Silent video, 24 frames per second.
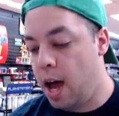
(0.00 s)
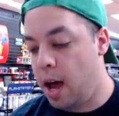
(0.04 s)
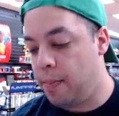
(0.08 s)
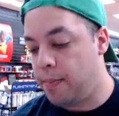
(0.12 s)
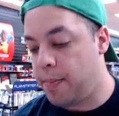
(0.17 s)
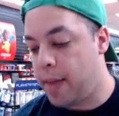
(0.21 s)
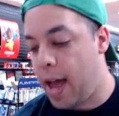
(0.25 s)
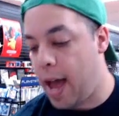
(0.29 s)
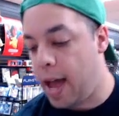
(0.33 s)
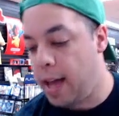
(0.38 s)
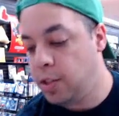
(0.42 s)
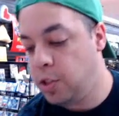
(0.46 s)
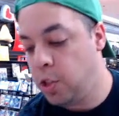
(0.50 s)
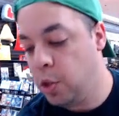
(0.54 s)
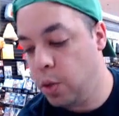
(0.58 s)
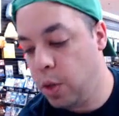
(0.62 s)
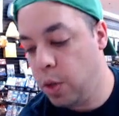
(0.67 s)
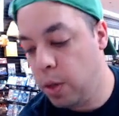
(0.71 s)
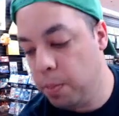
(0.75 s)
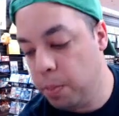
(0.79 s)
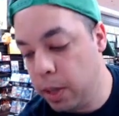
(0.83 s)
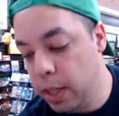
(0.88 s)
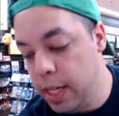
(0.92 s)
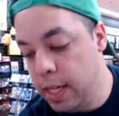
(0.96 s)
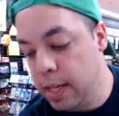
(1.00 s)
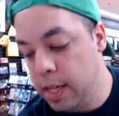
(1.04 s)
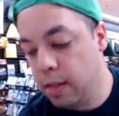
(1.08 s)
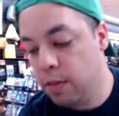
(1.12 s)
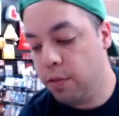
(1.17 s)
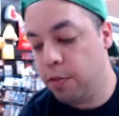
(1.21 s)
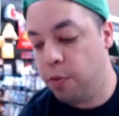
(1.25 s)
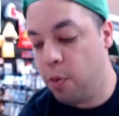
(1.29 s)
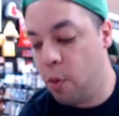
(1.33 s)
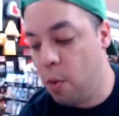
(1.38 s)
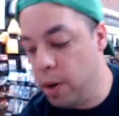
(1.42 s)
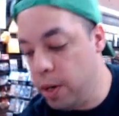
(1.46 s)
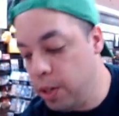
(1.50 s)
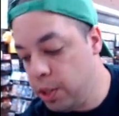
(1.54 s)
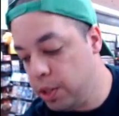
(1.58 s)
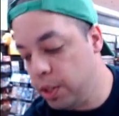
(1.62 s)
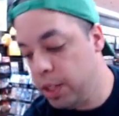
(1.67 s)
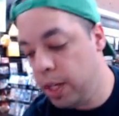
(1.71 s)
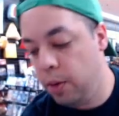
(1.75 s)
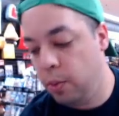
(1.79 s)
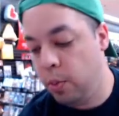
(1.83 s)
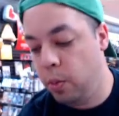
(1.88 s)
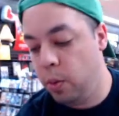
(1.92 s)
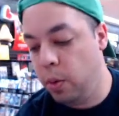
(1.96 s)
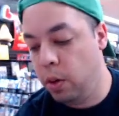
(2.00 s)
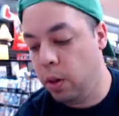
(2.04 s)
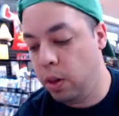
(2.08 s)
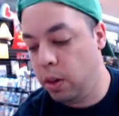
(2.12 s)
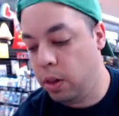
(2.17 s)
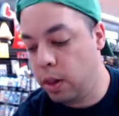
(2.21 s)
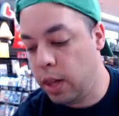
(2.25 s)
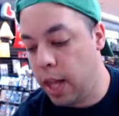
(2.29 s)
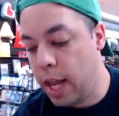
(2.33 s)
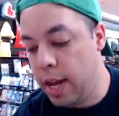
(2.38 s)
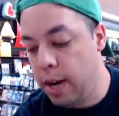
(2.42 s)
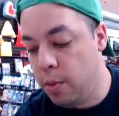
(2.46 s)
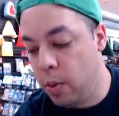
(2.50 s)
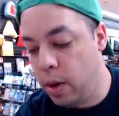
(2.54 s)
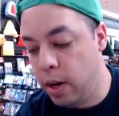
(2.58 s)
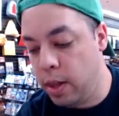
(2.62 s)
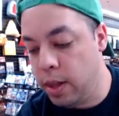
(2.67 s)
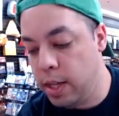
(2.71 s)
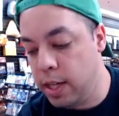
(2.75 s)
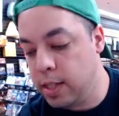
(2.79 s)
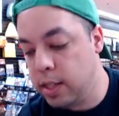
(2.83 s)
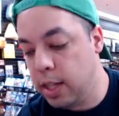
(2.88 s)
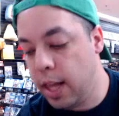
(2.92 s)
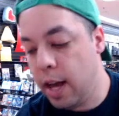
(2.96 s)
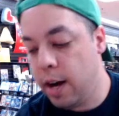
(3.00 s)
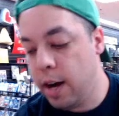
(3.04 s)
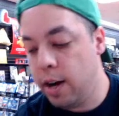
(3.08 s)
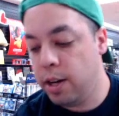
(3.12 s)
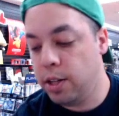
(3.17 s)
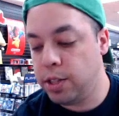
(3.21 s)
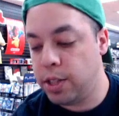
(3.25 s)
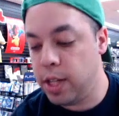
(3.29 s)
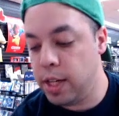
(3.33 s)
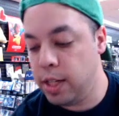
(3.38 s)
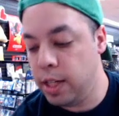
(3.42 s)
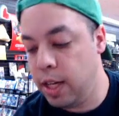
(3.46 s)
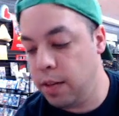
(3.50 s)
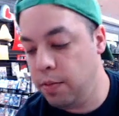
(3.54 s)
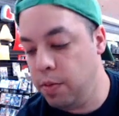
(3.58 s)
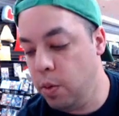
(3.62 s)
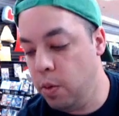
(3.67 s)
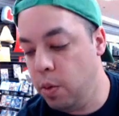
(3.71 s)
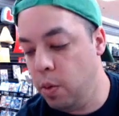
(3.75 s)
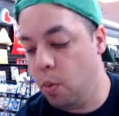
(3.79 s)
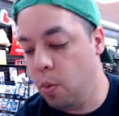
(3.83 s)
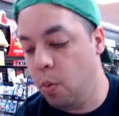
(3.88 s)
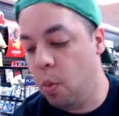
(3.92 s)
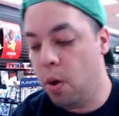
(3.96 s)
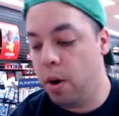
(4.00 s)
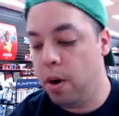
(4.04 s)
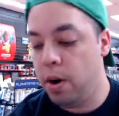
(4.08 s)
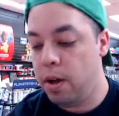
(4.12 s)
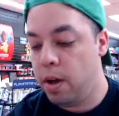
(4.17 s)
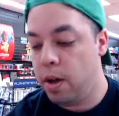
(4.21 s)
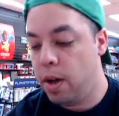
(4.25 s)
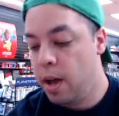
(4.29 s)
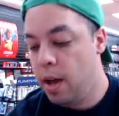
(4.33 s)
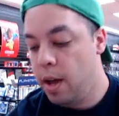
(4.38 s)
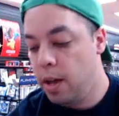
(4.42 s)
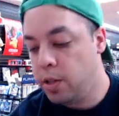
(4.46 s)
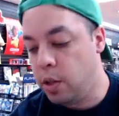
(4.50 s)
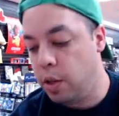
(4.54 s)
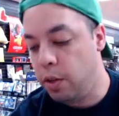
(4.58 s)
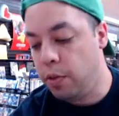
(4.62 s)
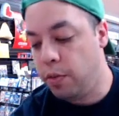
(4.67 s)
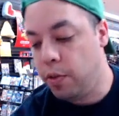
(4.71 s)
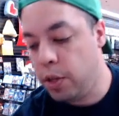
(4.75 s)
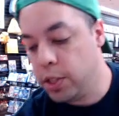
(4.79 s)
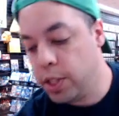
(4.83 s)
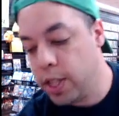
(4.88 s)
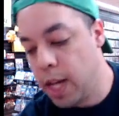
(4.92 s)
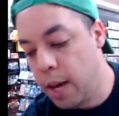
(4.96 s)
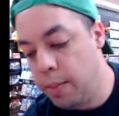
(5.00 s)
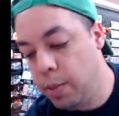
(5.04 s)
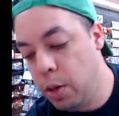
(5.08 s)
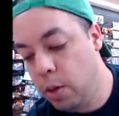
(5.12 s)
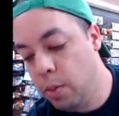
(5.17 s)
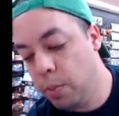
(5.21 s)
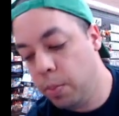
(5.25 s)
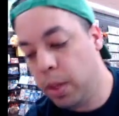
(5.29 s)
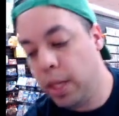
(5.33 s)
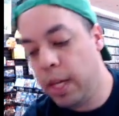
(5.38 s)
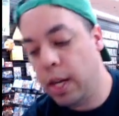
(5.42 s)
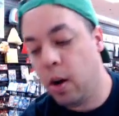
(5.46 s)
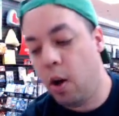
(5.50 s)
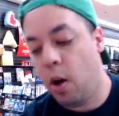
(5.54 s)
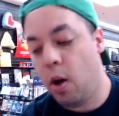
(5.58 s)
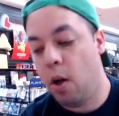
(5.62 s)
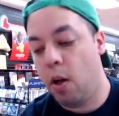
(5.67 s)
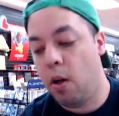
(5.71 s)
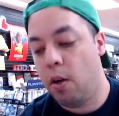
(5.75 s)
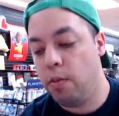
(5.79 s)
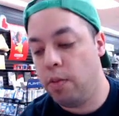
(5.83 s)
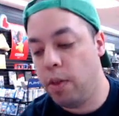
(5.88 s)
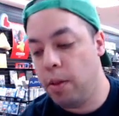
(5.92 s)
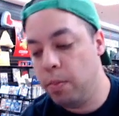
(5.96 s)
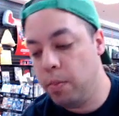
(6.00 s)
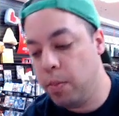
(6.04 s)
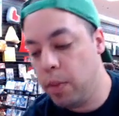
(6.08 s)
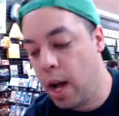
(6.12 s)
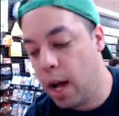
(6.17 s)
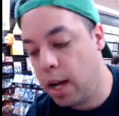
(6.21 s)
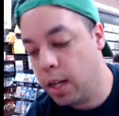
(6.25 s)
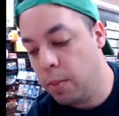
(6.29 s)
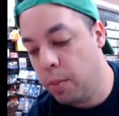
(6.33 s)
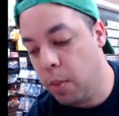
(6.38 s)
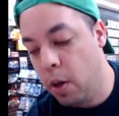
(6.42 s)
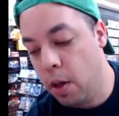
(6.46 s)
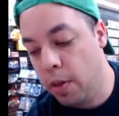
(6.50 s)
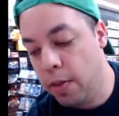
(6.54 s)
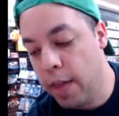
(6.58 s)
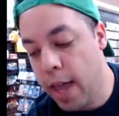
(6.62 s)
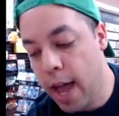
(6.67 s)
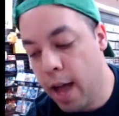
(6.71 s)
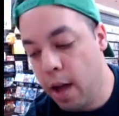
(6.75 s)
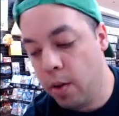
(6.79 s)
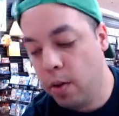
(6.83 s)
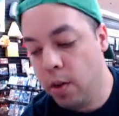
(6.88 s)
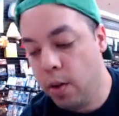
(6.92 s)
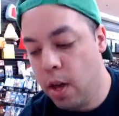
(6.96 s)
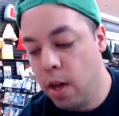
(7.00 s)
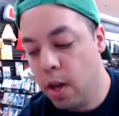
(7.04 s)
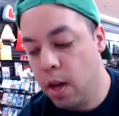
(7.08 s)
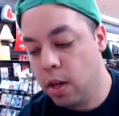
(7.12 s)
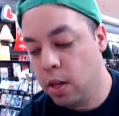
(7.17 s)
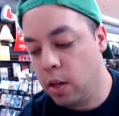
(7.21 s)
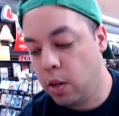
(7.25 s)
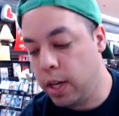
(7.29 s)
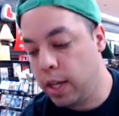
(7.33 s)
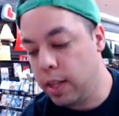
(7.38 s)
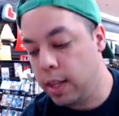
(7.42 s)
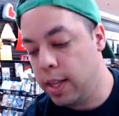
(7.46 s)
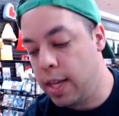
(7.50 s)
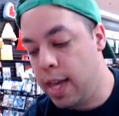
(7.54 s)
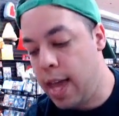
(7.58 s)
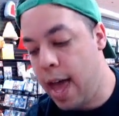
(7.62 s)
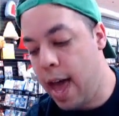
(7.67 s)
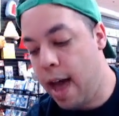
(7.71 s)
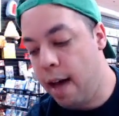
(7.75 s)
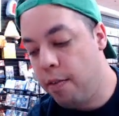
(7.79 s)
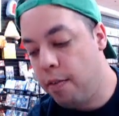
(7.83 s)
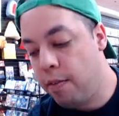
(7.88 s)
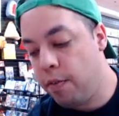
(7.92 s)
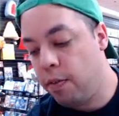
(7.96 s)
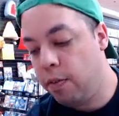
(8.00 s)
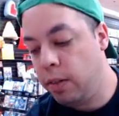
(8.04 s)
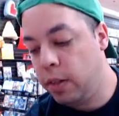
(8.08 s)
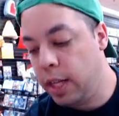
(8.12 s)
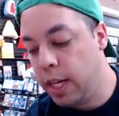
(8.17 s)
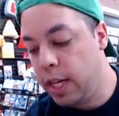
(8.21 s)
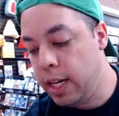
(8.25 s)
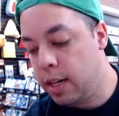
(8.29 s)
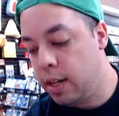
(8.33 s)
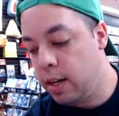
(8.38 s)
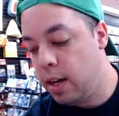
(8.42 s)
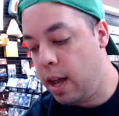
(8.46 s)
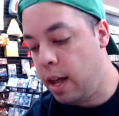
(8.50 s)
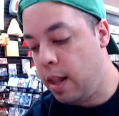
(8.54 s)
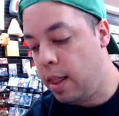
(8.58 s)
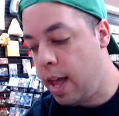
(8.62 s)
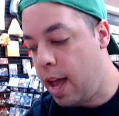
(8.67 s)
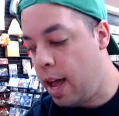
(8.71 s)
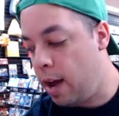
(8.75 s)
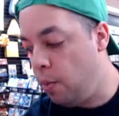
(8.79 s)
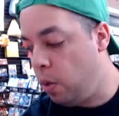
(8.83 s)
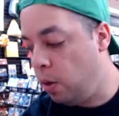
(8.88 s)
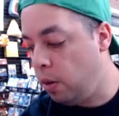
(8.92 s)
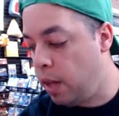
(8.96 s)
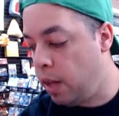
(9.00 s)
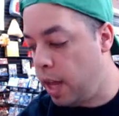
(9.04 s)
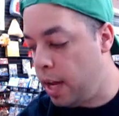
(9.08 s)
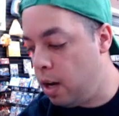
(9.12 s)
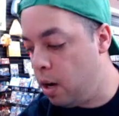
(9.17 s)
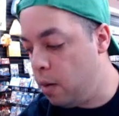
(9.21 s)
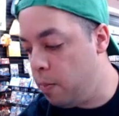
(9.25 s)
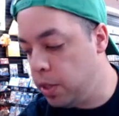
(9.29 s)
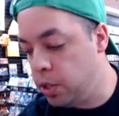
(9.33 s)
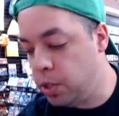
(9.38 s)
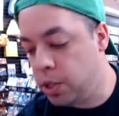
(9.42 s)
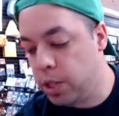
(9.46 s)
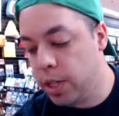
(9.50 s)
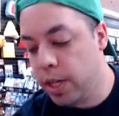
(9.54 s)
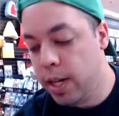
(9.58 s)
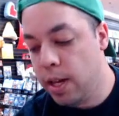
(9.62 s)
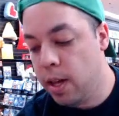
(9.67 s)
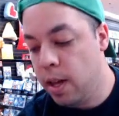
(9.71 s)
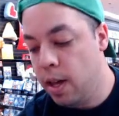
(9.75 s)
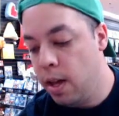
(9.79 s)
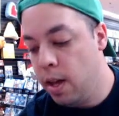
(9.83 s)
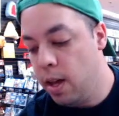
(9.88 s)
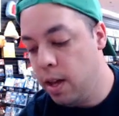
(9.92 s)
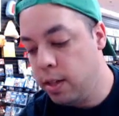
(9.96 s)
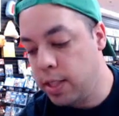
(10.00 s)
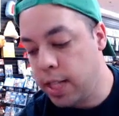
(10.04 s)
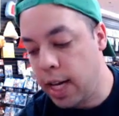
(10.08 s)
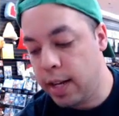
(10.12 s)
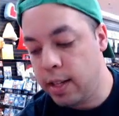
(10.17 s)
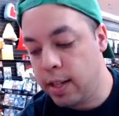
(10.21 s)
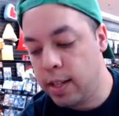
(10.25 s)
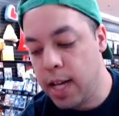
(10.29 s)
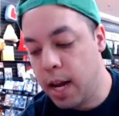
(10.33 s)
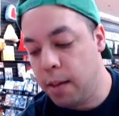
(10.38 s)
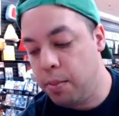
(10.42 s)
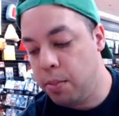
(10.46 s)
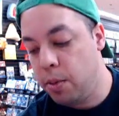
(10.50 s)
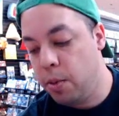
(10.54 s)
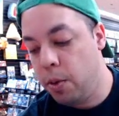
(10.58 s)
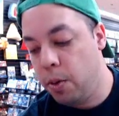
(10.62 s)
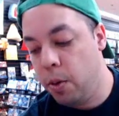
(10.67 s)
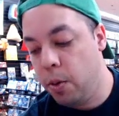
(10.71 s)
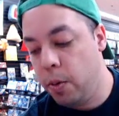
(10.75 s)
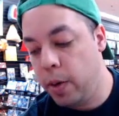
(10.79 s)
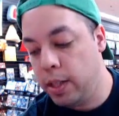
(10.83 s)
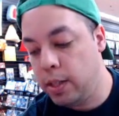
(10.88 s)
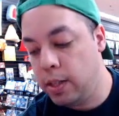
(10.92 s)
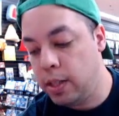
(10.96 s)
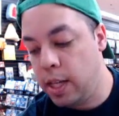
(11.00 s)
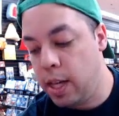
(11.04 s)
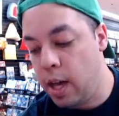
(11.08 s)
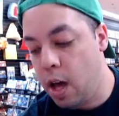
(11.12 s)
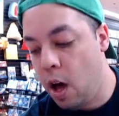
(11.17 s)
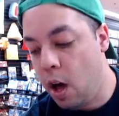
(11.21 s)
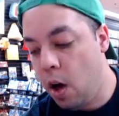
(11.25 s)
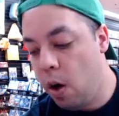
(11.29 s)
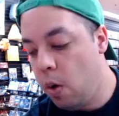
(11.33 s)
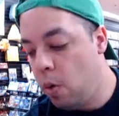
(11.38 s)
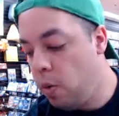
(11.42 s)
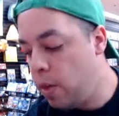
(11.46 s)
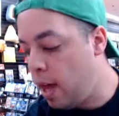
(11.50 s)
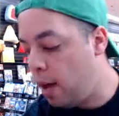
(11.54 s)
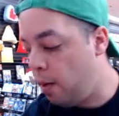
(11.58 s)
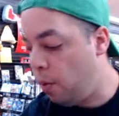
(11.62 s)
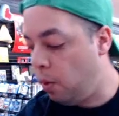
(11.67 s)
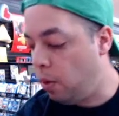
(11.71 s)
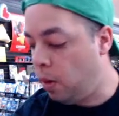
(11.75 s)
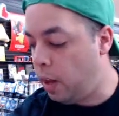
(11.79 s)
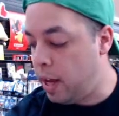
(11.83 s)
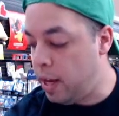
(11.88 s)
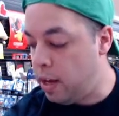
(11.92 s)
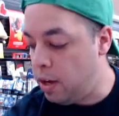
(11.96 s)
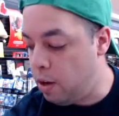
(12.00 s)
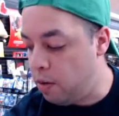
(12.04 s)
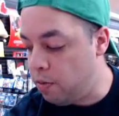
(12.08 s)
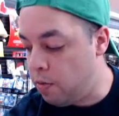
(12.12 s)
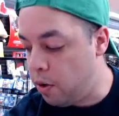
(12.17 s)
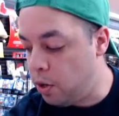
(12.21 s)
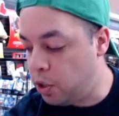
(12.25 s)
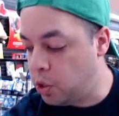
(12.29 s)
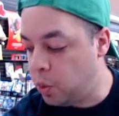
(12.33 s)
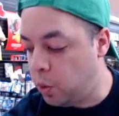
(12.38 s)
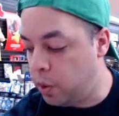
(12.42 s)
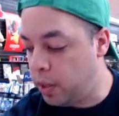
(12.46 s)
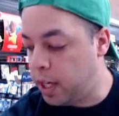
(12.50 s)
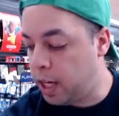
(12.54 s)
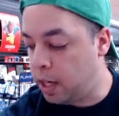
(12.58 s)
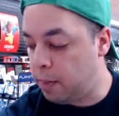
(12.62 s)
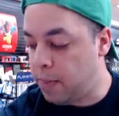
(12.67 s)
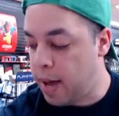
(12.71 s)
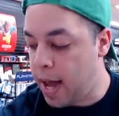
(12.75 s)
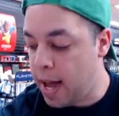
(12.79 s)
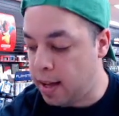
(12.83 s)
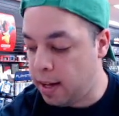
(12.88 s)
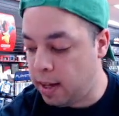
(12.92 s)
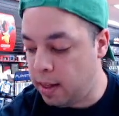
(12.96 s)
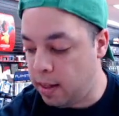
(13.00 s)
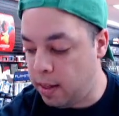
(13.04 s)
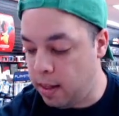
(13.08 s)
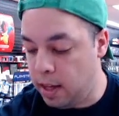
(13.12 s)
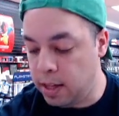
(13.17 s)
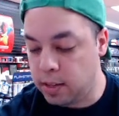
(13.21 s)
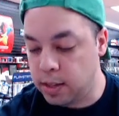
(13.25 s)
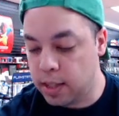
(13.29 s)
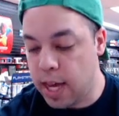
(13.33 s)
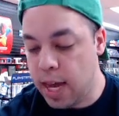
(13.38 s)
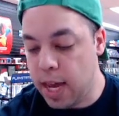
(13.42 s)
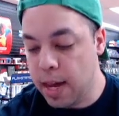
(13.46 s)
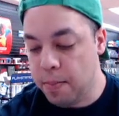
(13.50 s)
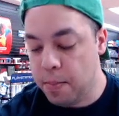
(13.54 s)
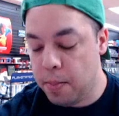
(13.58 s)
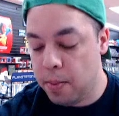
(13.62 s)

As you complete force, it will light one of these letters and give you an award. So the first time you complete all of them, knock them all down, you'll get the F lit, and that will light your mystery. Second time through, it's the O, that will light your virtual kickback, the escape.